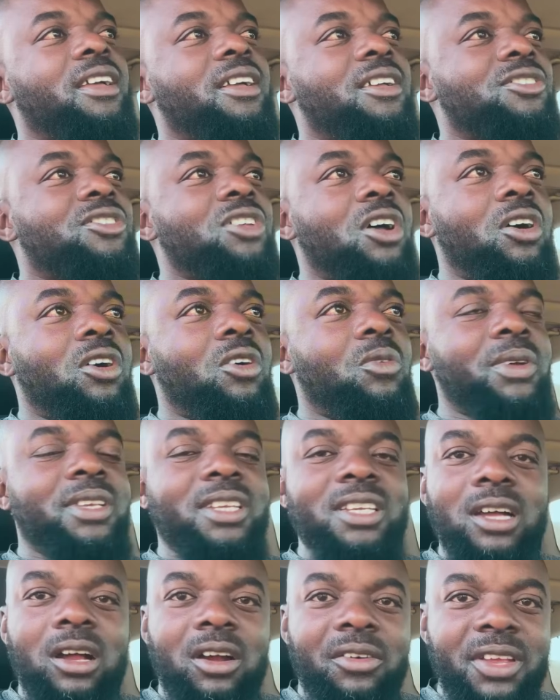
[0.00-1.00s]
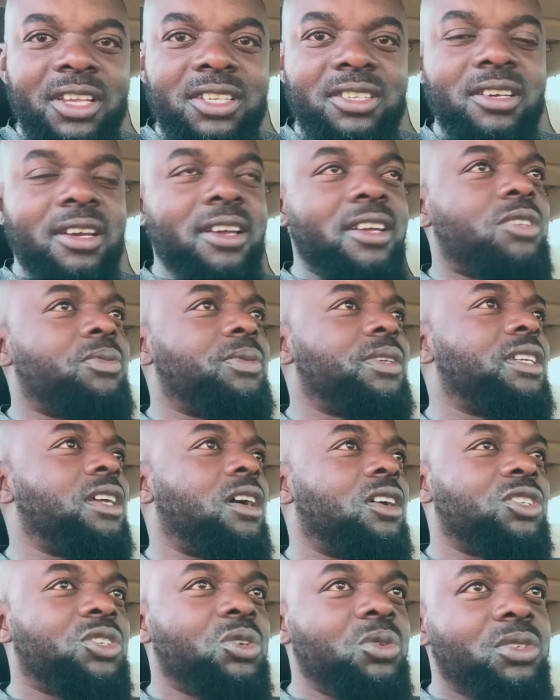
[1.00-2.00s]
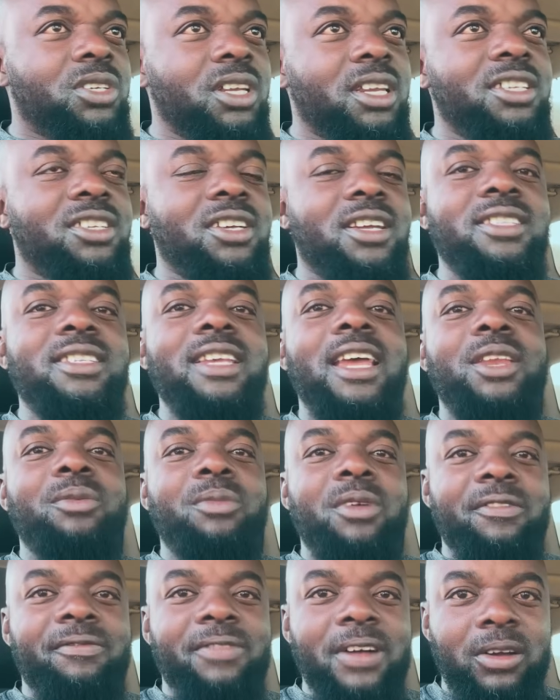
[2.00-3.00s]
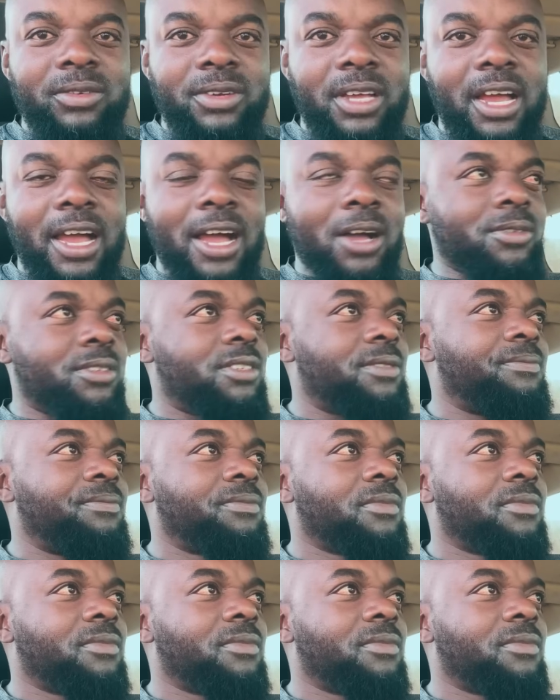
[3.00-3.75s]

So we did our research, we did our due diligence, and we found a house.